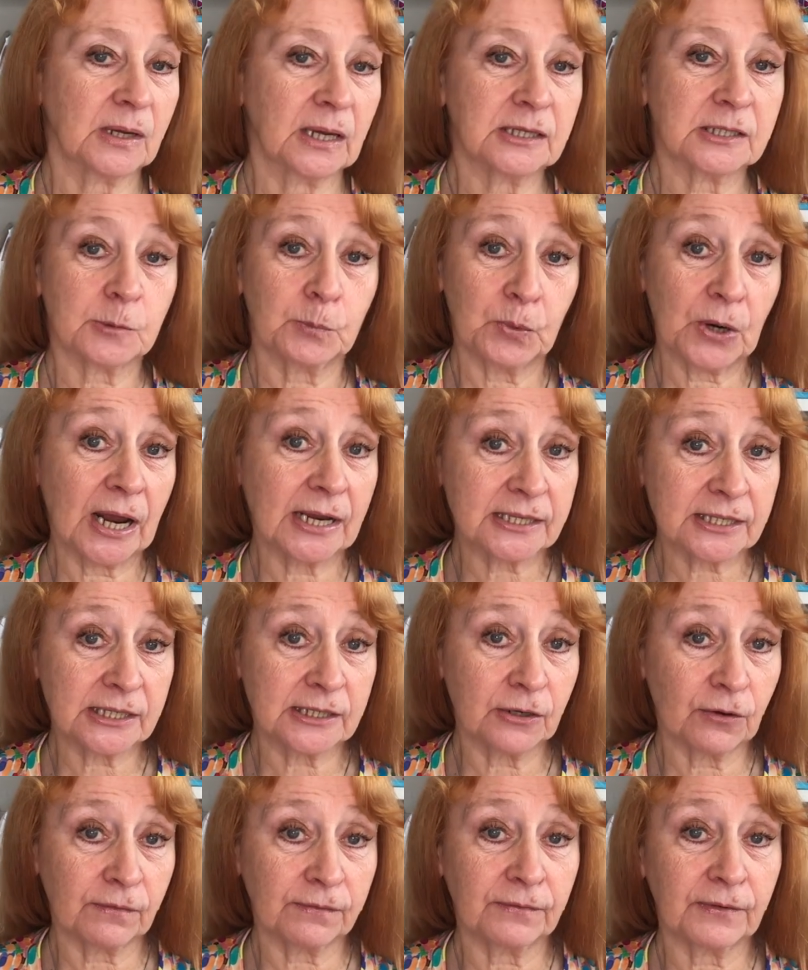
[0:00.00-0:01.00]
It's bright
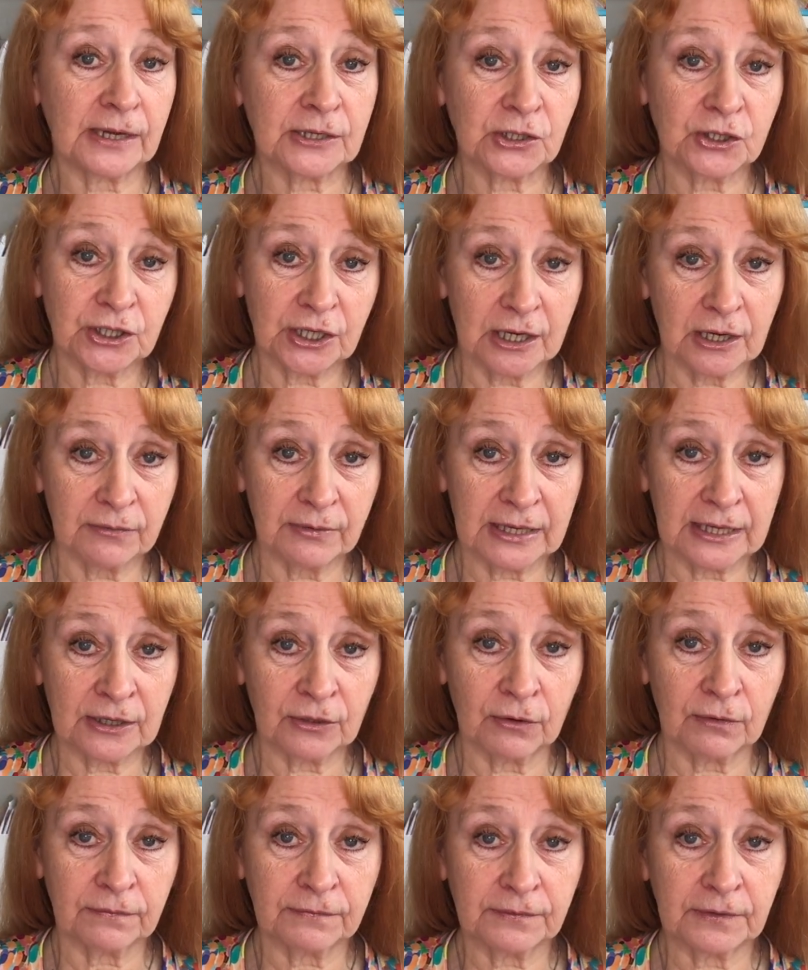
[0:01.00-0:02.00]
enough and cheery
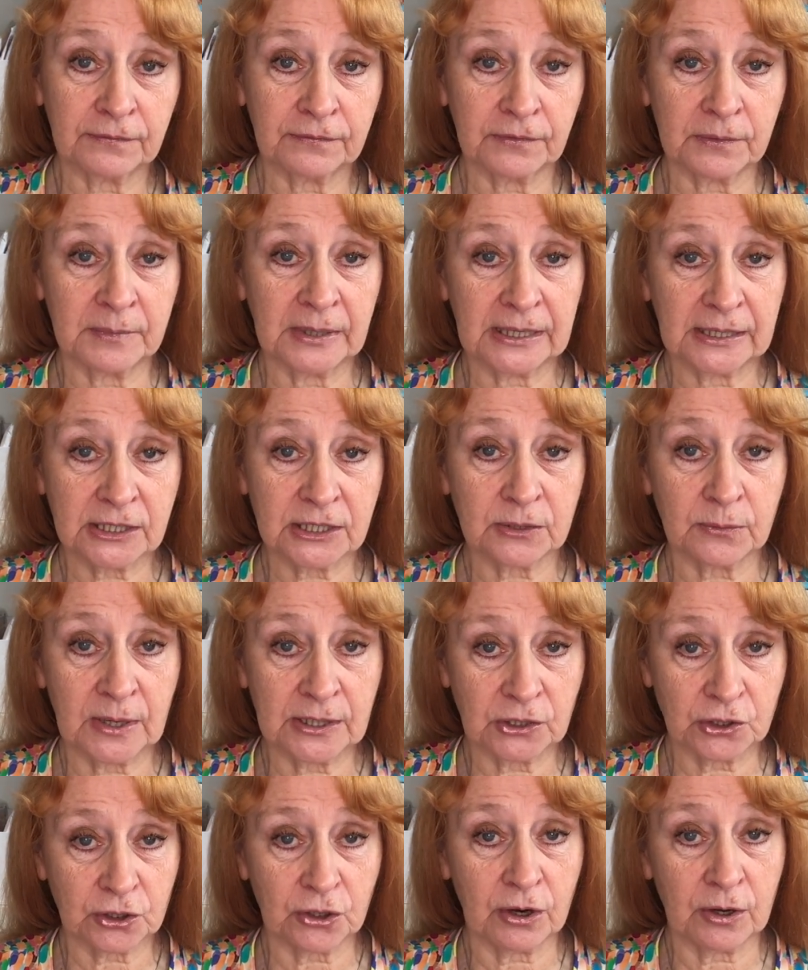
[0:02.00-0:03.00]
enough for me to
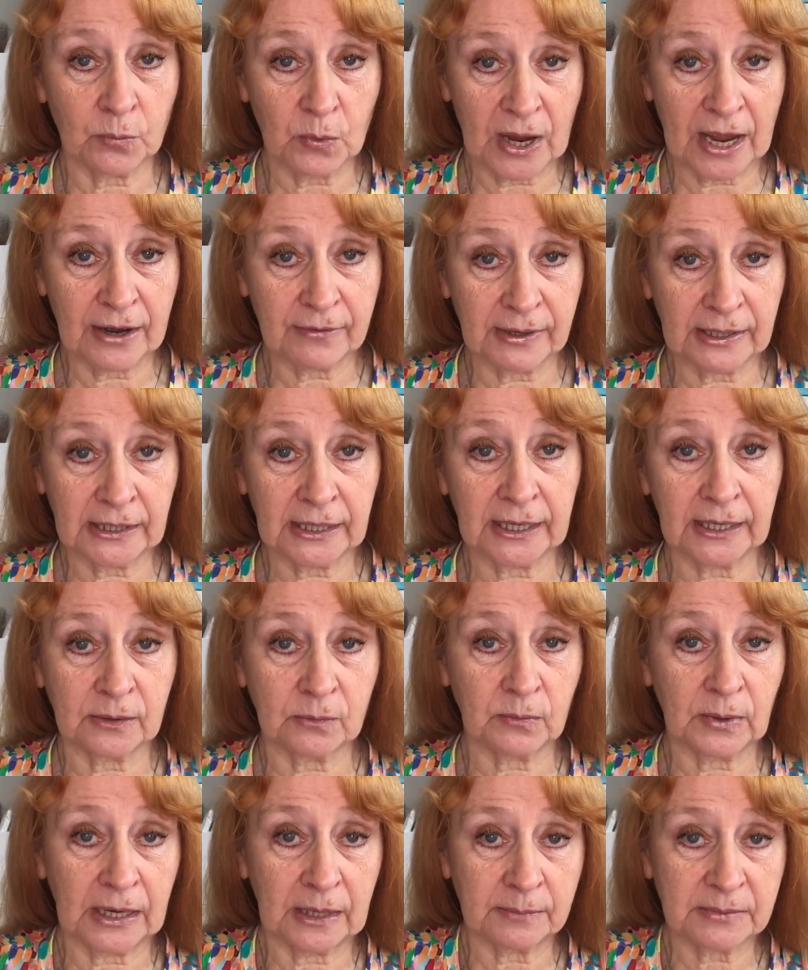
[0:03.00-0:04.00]
enjoy wearing it
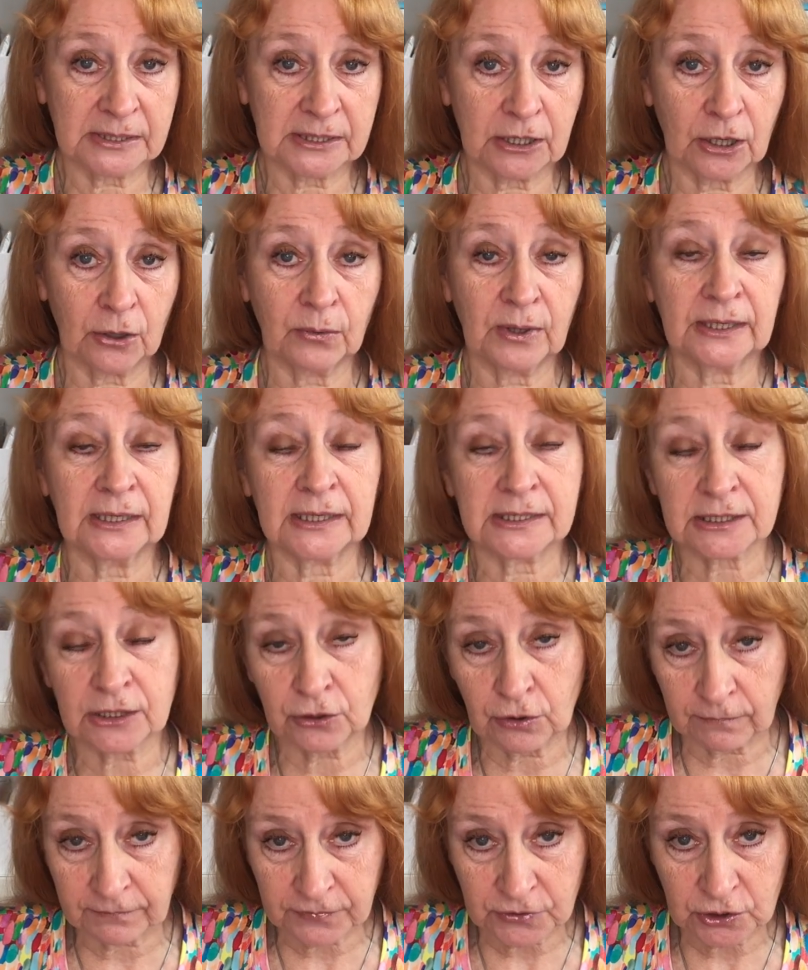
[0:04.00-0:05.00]
while I'm sewing. It's
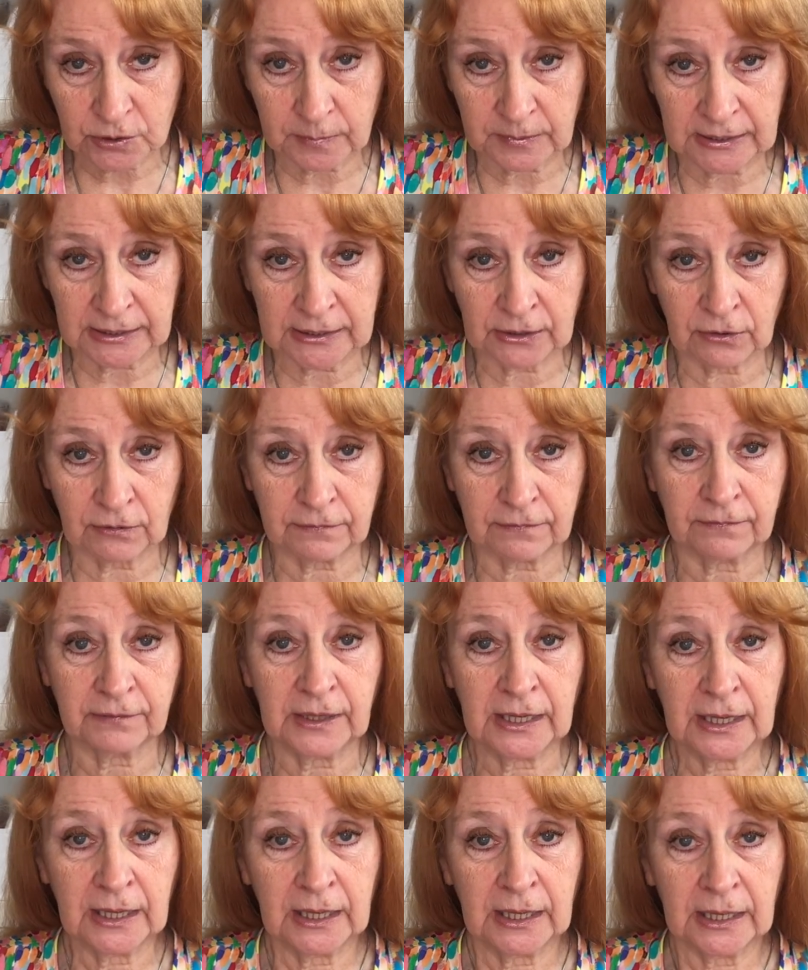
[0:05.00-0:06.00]
comfortable enough
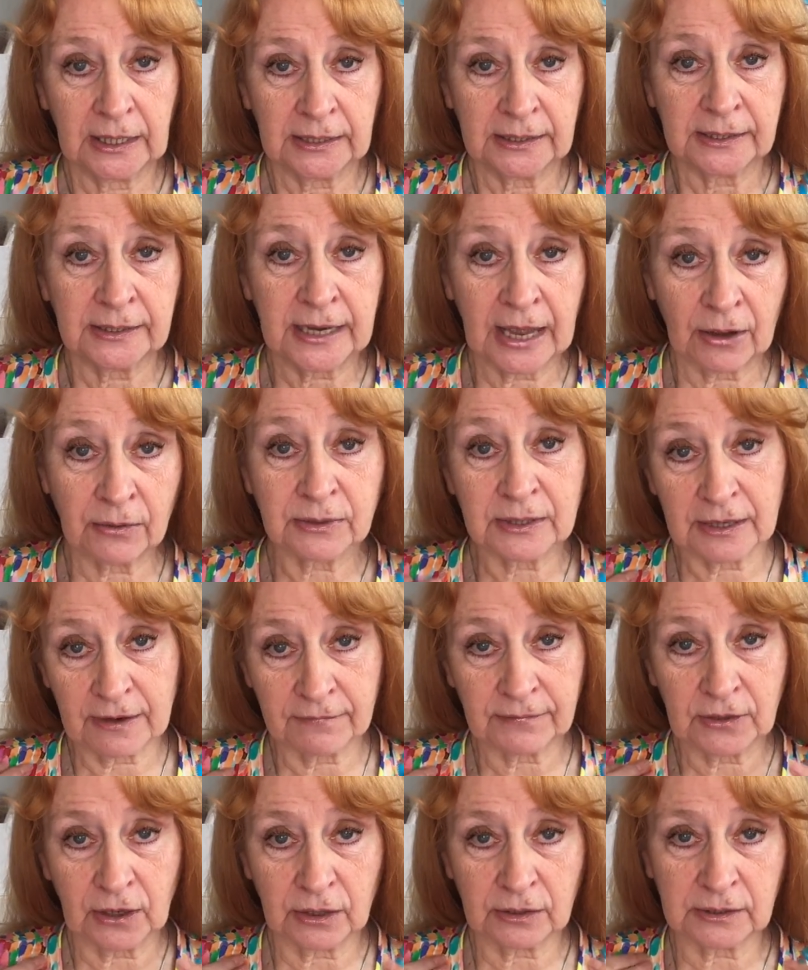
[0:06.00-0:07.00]
now that
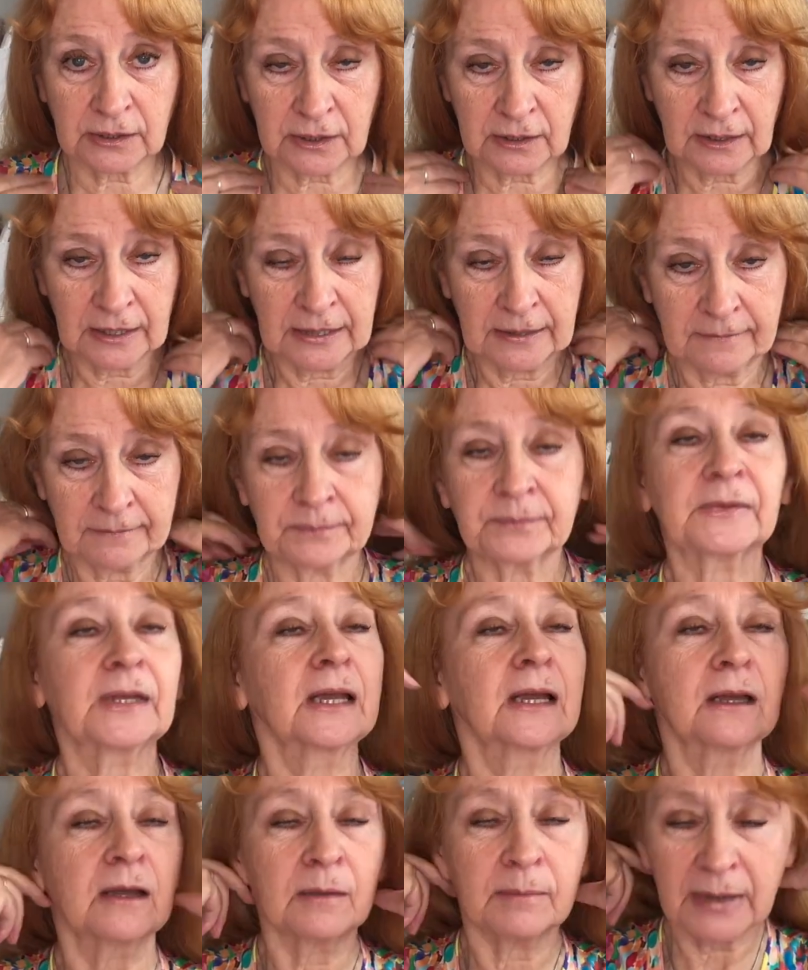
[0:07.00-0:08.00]
I've got the
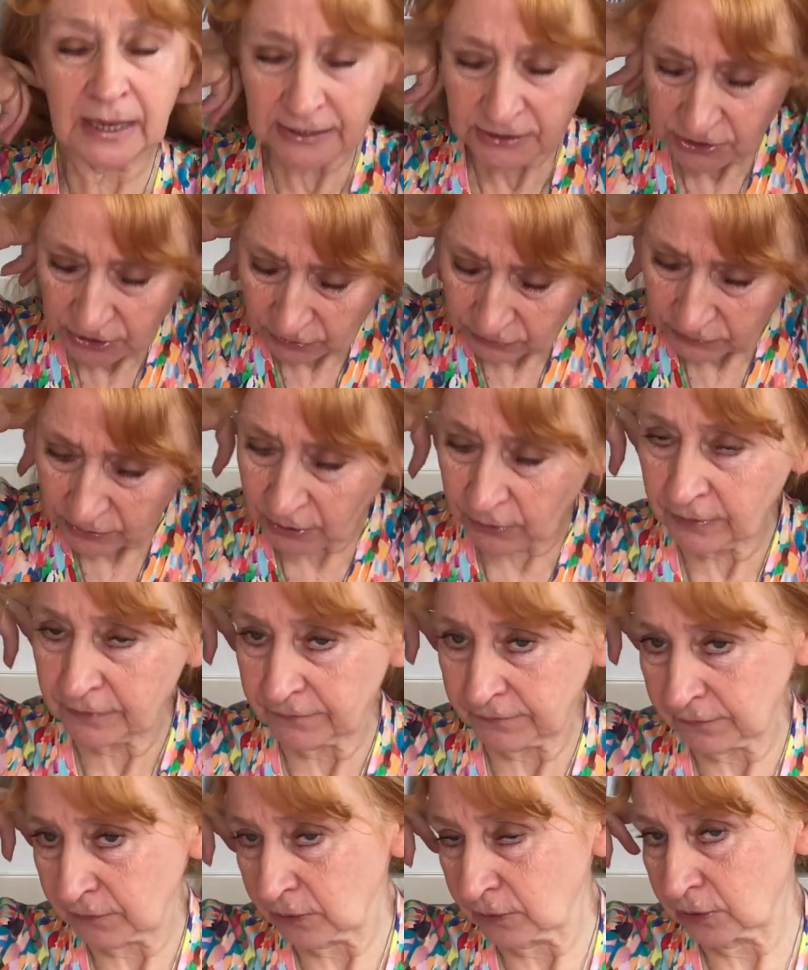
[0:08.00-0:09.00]
I don't know
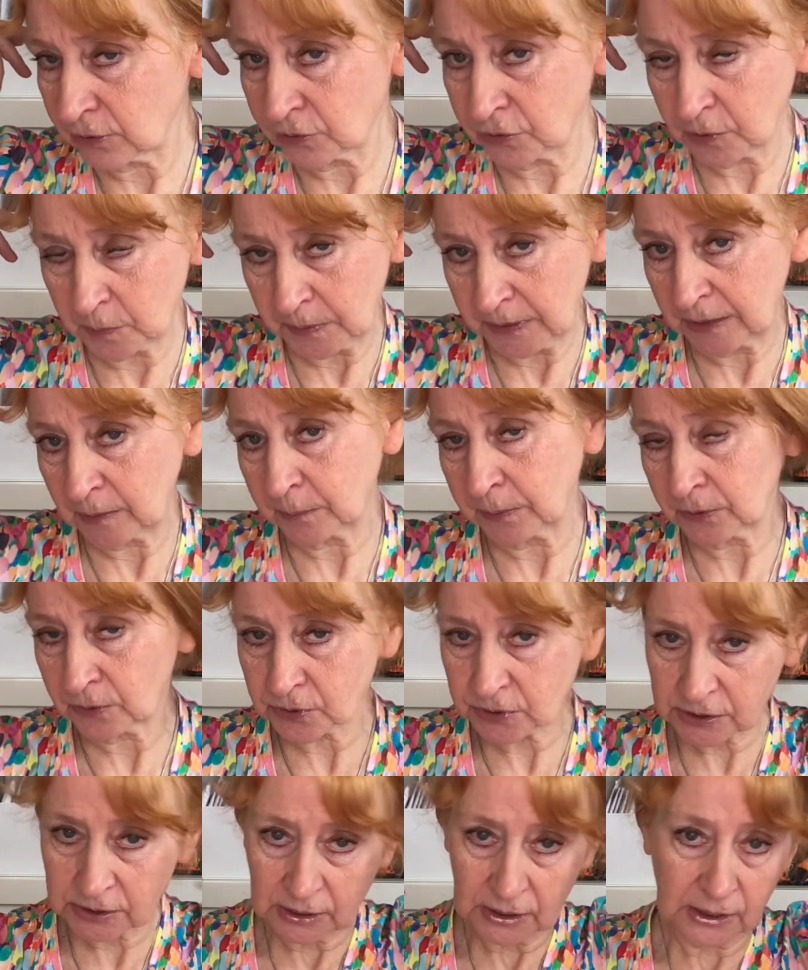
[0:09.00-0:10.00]
if other
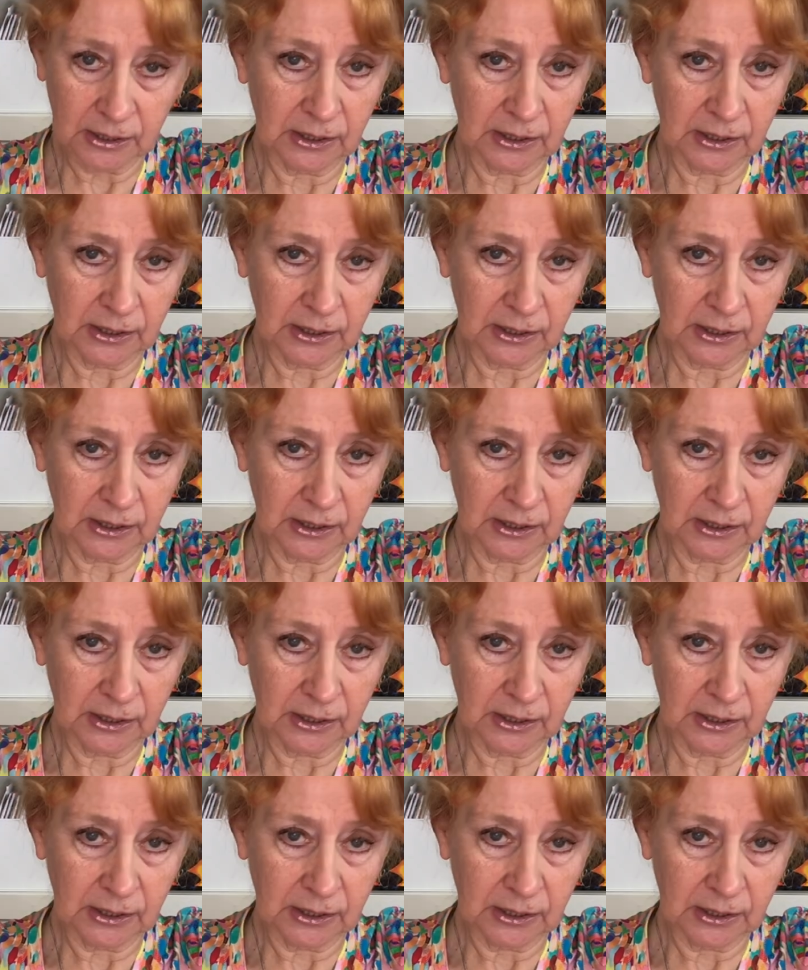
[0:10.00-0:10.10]
people's